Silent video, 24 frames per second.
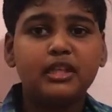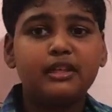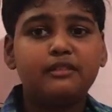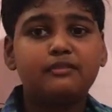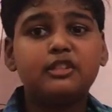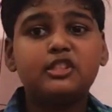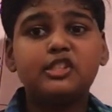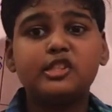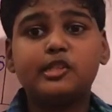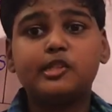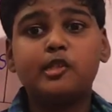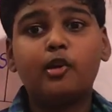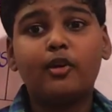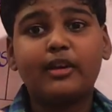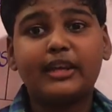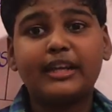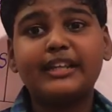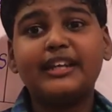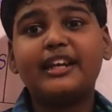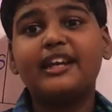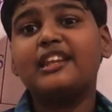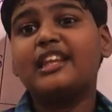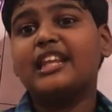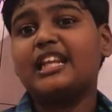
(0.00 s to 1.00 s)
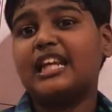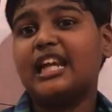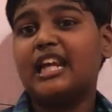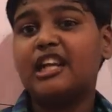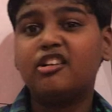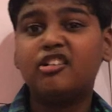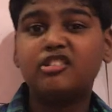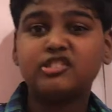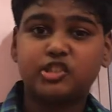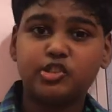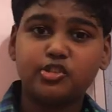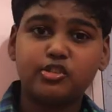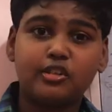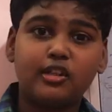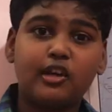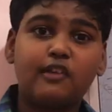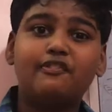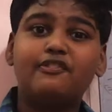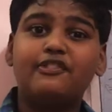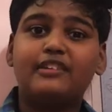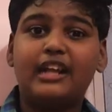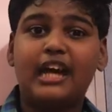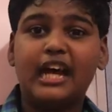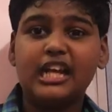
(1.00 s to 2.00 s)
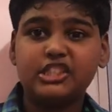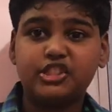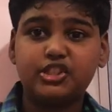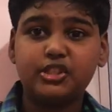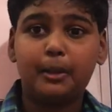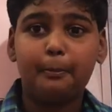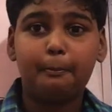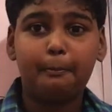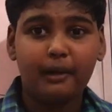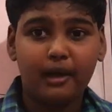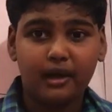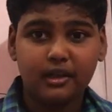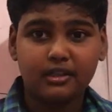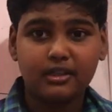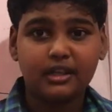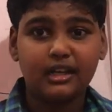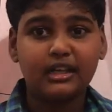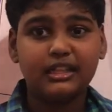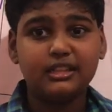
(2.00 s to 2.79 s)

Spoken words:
which is located in the Yellowstone of National Park.